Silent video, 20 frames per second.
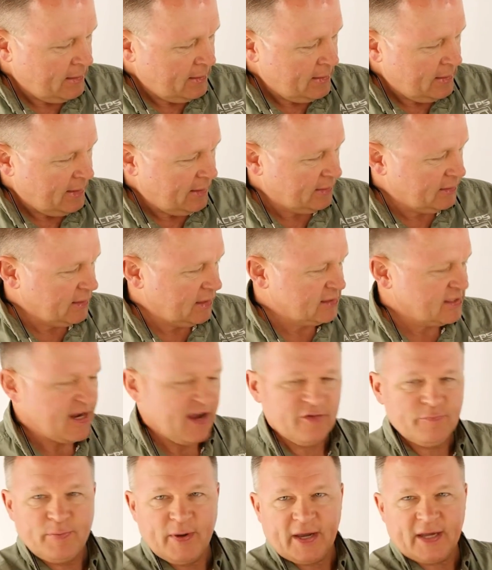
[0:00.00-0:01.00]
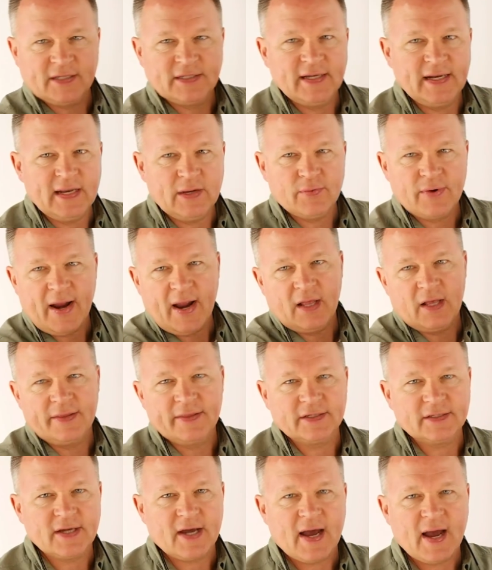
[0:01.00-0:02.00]
It does have Picatinny rail on
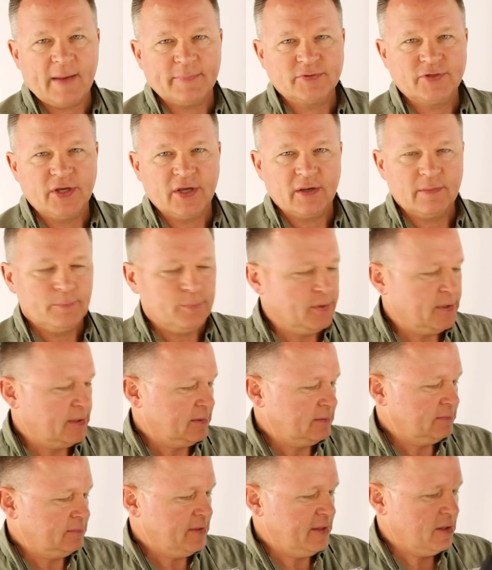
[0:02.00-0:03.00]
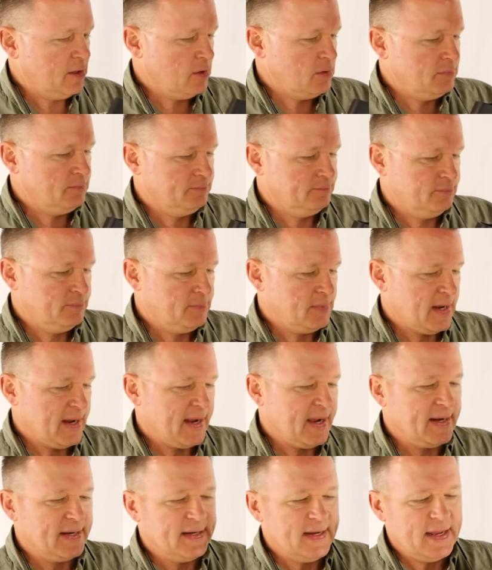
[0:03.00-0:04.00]
the top, so you can put, I
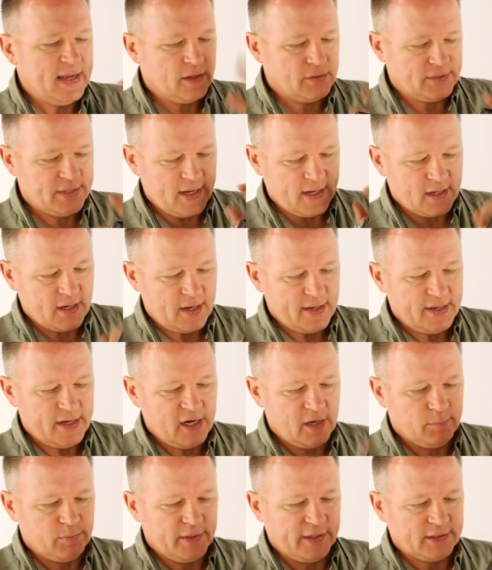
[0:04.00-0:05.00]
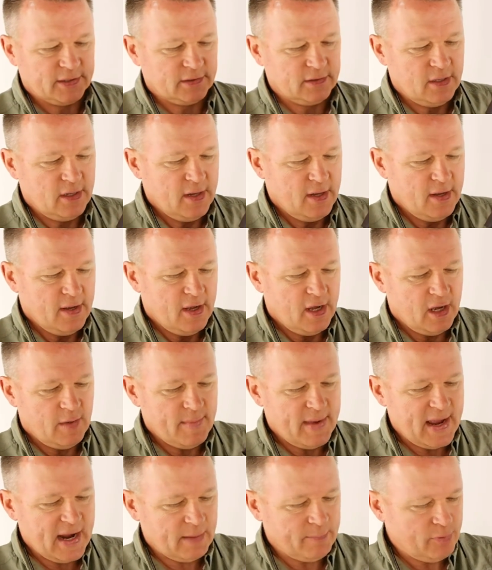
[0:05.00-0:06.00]
got an EOTech on here, plus a
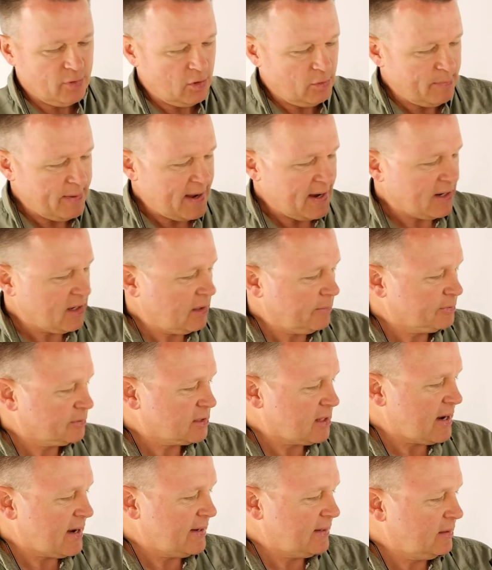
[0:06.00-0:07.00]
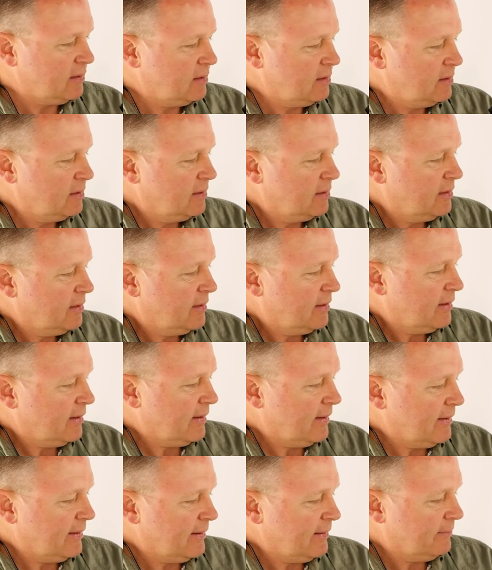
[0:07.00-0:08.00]
Magpul backup sight.
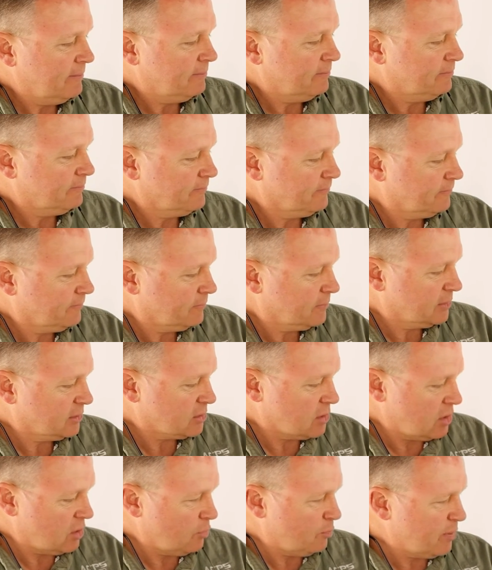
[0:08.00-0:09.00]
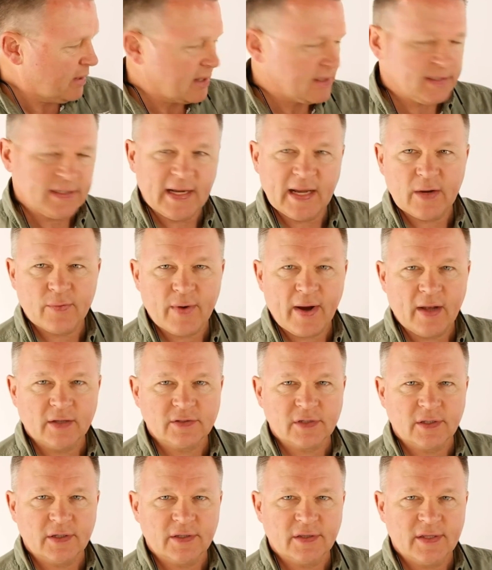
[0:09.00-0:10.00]
So Picatinny rail is
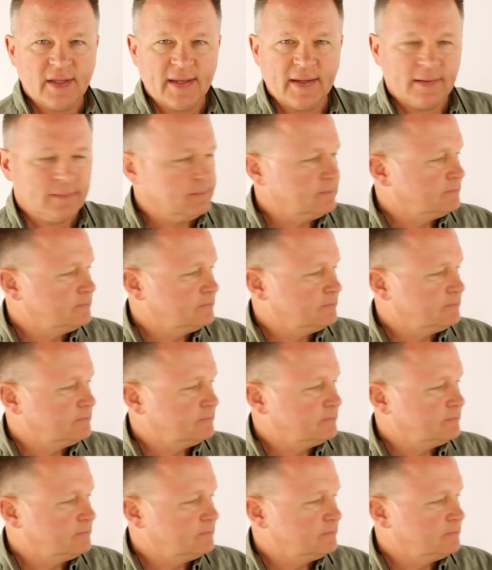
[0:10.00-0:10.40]
a good thing.